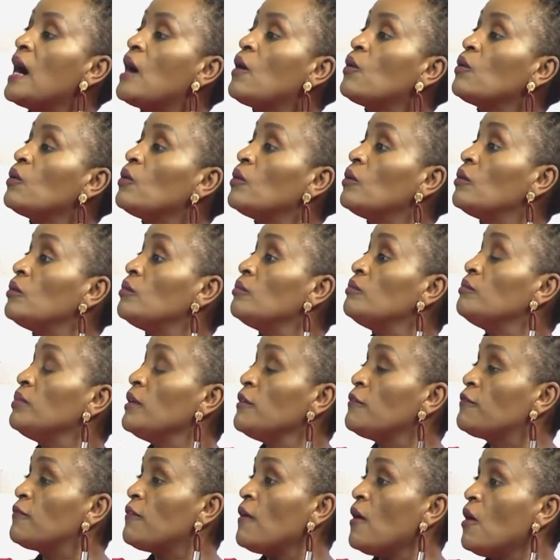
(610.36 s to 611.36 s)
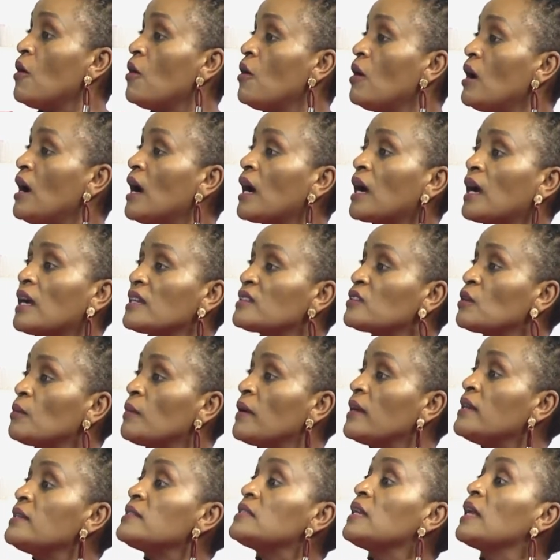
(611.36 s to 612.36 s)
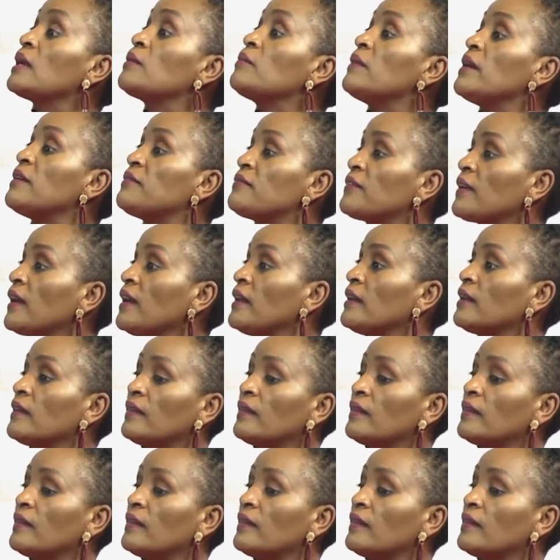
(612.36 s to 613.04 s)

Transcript: Now, Before, a customer is like my friend.